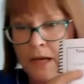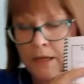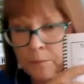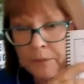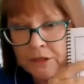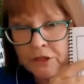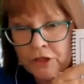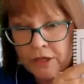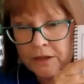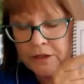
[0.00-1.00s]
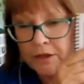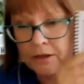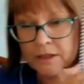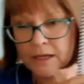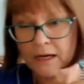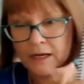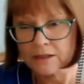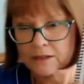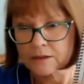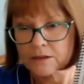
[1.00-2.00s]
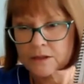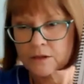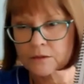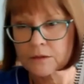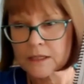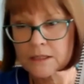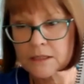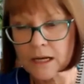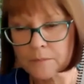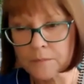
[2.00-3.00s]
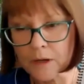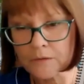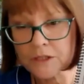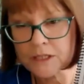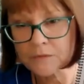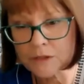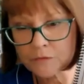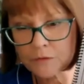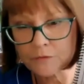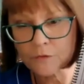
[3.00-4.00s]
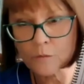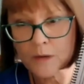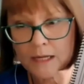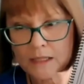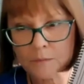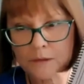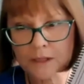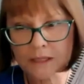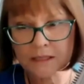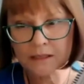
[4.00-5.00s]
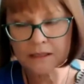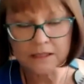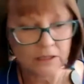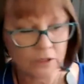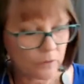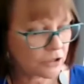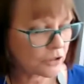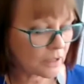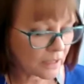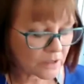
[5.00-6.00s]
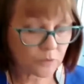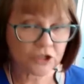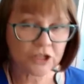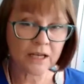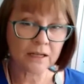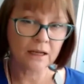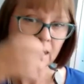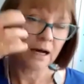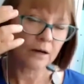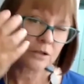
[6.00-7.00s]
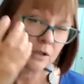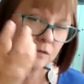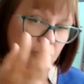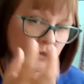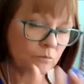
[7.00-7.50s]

And I'm about to show you the cards. So there's, I've just give you different formats, but there's the listening question cards, which again are sort of